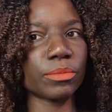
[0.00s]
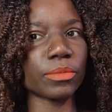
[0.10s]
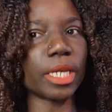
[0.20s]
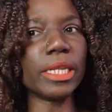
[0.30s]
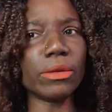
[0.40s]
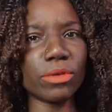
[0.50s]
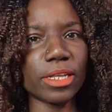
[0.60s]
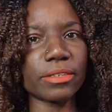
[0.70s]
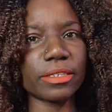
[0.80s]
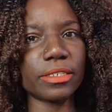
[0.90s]
in
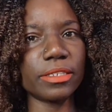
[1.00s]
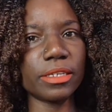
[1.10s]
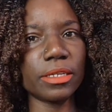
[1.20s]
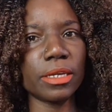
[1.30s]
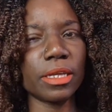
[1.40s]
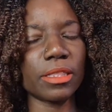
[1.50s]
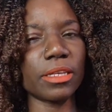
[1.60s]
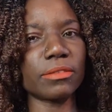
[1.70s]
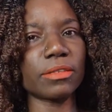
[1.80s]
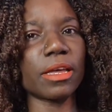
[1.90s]
Lugna City,
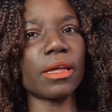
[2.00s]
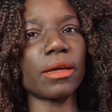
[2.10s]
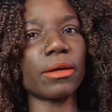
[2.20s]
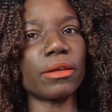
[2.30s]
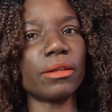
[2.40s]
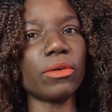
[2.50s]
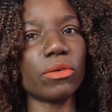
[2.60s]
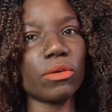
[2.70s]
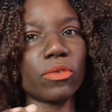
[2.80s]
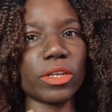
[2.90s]
there's a
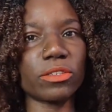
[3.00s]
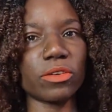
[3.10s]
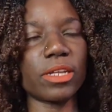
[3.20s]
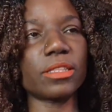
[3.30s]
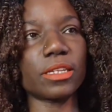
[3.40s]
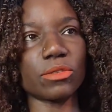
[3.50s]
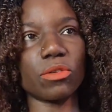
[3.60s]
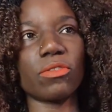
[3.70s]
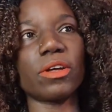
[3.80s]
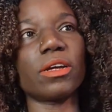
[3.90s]
local restaurant that
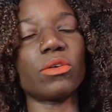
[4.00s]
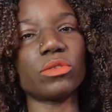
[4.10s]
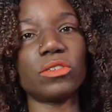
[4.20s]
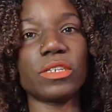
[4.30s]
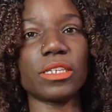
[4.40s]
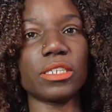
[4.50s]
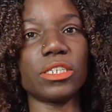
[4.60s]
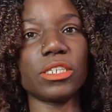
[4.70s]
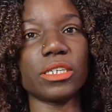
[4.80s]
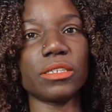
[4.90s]
offer Austrian
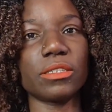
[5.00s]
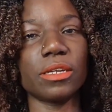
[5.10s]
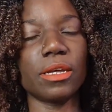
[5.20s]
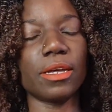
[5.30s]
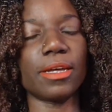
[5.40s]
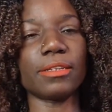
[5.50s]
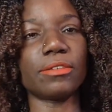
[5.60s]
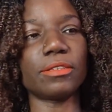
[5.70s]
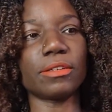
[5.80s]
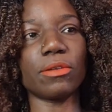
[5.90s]
dishes
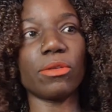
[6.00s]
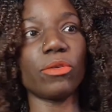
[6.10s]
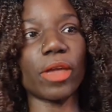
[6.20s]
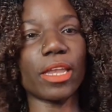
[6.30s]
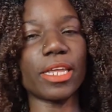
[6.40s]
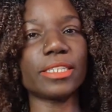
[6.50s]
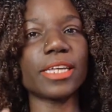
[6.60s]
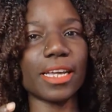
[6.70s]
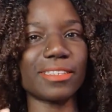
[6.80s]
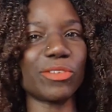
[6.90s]
at all you can eat.
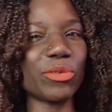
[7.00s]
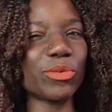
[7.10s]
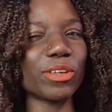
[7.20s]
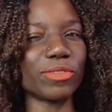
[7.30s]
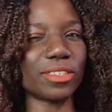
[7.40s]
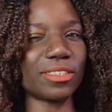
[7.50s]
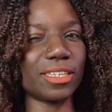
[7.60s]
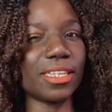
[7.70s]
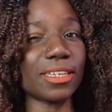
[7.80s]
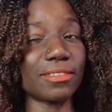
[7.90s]
I don't know if it
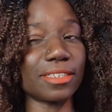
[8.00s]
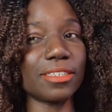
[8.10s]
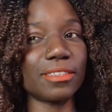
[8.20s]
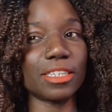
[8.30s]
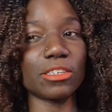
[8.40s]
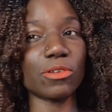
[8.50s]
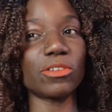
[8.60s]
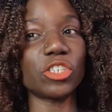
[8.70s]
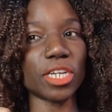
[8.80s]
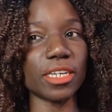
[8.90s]
still exists. It's
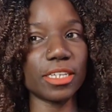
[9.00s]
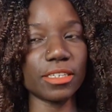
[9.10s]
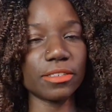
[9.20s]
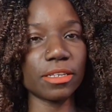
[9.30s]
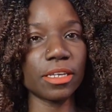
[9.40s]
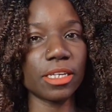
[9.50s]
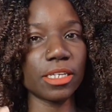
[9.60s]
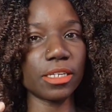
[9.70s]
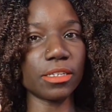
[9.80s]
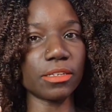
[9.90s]
called Jackie's
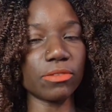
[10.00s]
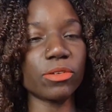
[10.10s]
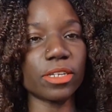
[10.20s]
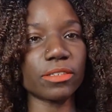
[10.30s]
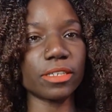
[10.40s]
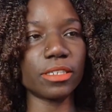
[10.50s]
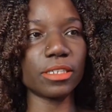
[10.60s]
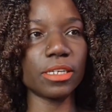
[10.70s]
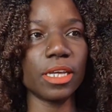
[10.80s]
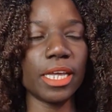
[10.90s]
in Lugna
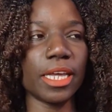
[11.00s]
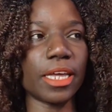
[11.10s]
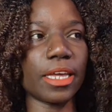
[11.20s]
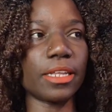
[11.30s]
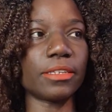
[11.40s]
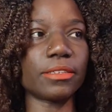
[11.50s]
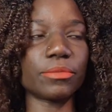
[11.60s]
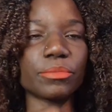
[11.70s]
City. And